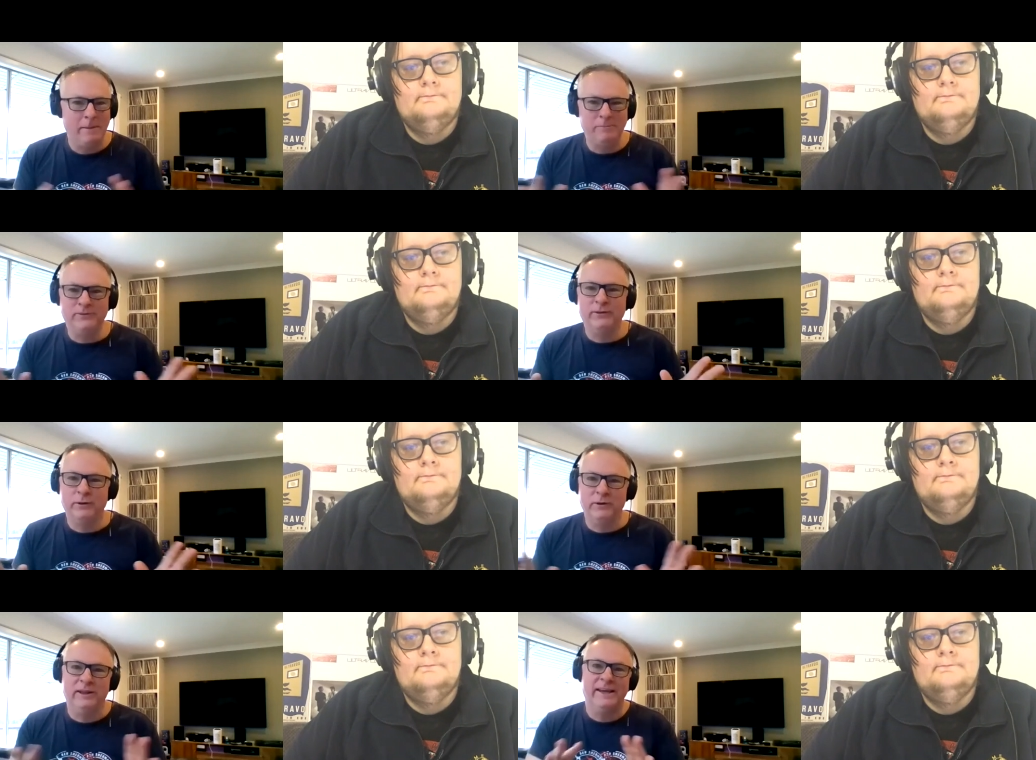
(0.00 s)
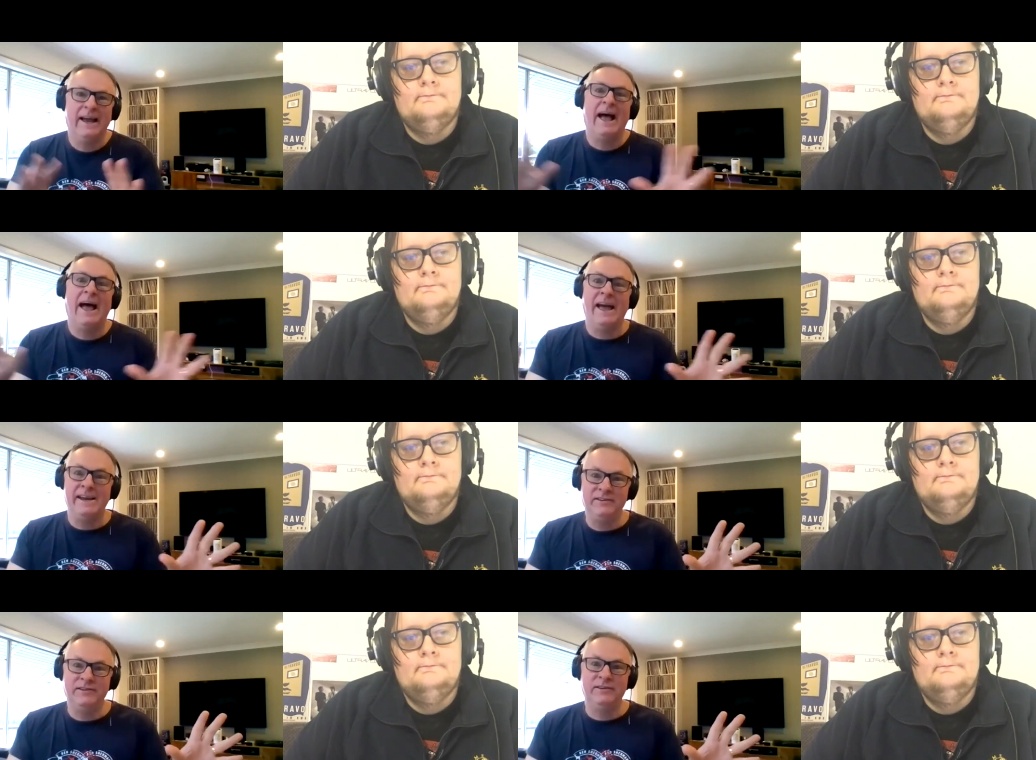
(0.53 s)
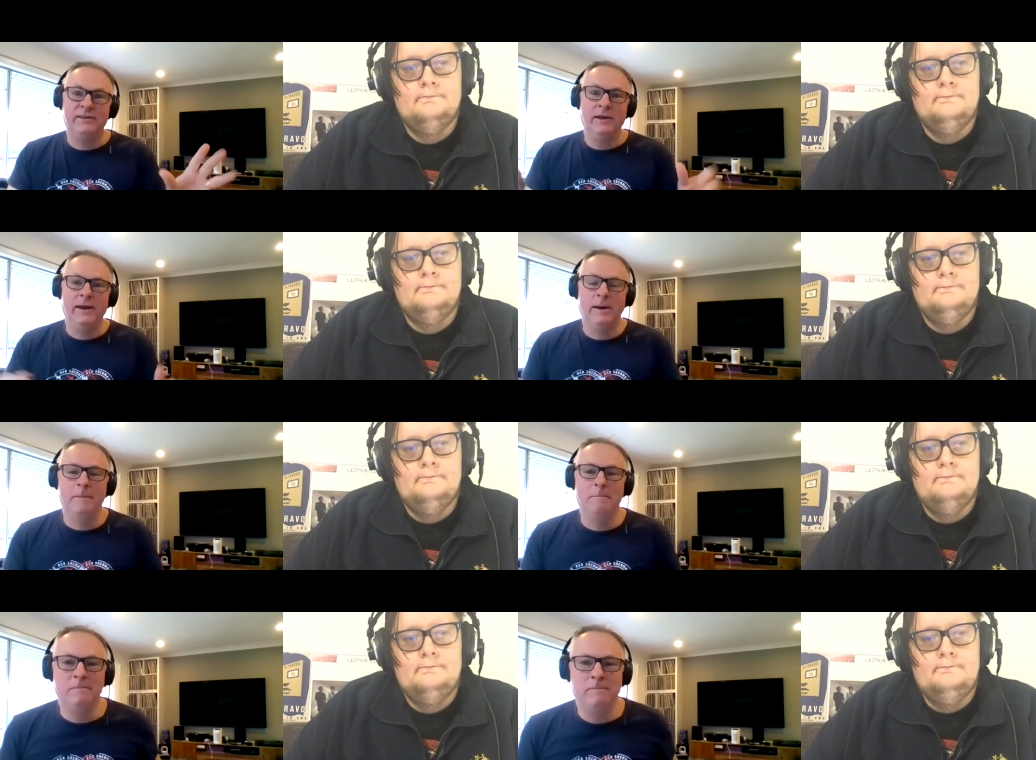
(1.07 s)
Speaker 1: absolutely hated
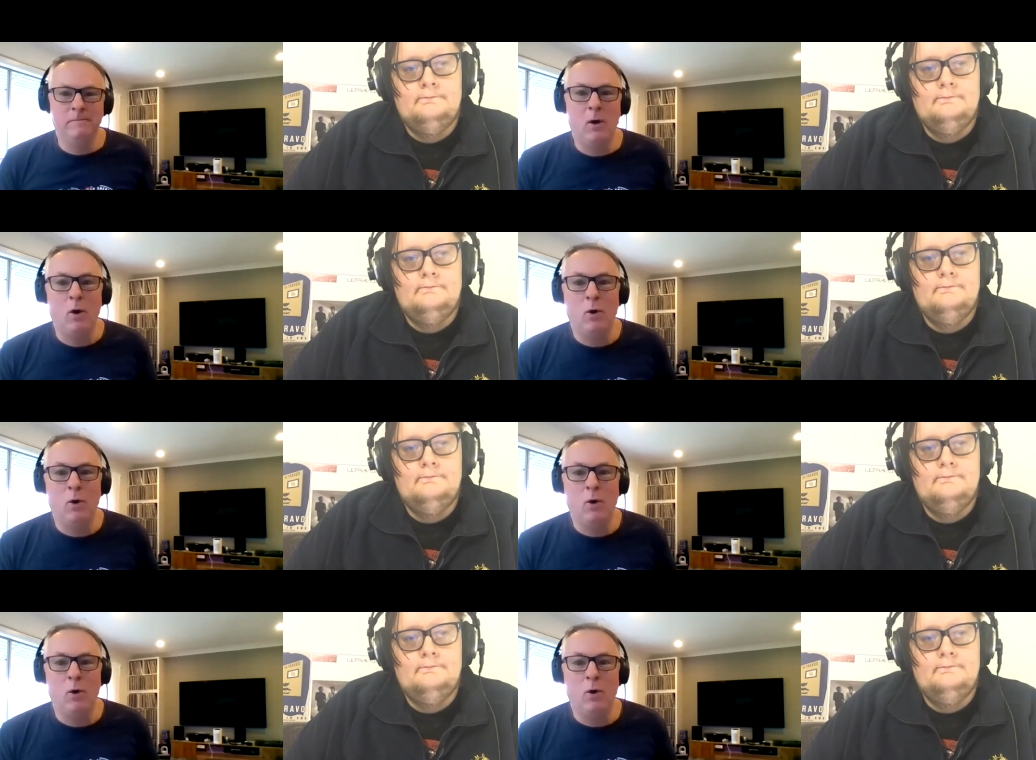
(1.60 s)
um,